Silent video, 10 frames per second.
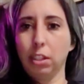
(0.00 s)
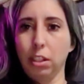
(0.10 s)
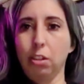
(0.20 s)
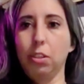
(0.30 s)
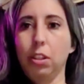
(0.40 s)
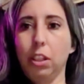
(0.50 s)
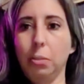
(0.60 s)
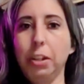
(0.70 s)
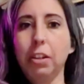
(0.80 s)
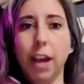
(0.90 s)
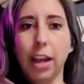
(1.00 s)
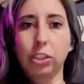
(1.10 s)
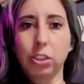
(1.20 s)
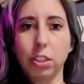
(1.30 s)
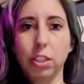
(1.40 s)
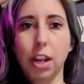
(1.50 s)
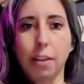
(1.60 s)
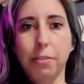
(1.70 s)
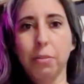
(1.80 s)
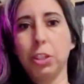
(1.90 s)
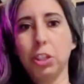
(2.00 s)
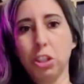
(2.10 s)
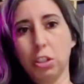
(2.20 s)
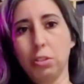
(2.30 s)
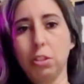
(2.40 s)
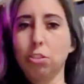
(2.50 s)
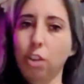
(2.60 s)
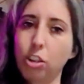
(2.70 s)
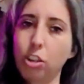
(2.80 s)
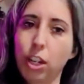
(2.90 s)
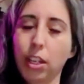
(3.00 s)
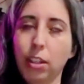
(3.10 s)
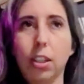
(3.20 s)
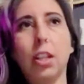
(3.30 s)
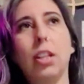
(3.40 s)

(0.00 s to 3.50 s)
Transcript: a little bit of fascial stuff, which includes stretching,